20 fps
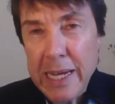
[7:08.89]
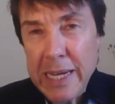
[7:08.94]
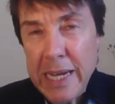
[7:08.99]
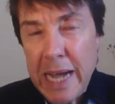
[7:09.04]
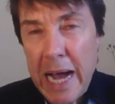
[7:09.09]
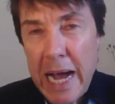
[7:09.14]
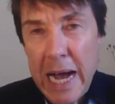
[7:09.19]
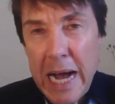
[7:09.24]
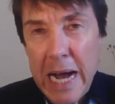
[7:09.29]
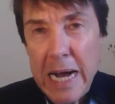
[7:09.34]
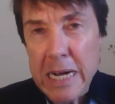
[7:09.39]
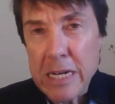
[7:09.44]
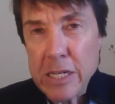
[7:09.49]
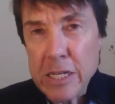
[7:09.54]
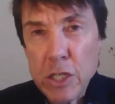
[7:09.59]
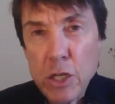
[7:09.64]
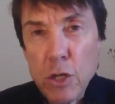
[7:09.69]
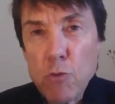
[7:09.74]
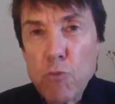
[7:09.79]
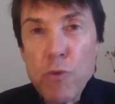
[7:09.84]

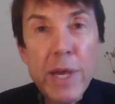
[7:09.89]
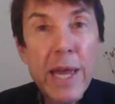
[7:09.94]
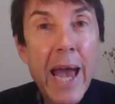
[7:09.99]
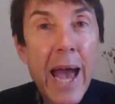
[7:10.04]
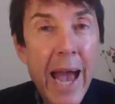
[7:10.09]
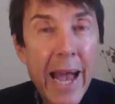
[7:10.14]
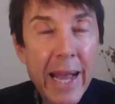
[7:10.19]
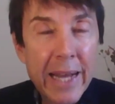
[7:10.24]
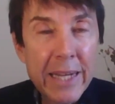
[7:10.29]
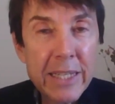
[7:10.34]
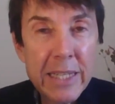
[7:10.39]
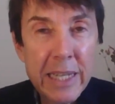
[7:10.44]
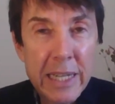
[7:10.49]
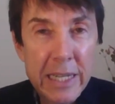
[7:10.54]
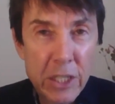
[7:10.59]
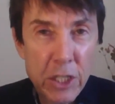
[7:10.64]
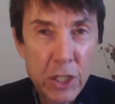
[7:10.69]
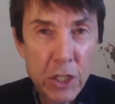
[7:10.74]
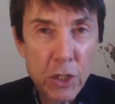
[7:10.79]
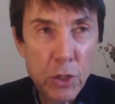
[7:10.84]
react
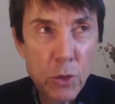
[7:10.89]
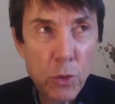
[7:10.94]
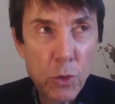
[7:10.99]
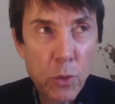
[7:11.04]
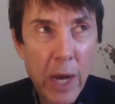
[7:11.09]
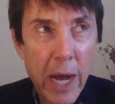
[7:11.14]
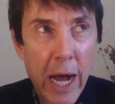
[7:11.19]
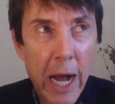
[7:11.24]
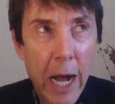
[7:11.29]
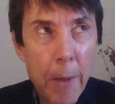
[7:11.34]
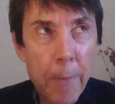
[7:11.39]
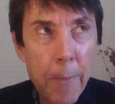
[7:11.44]
and to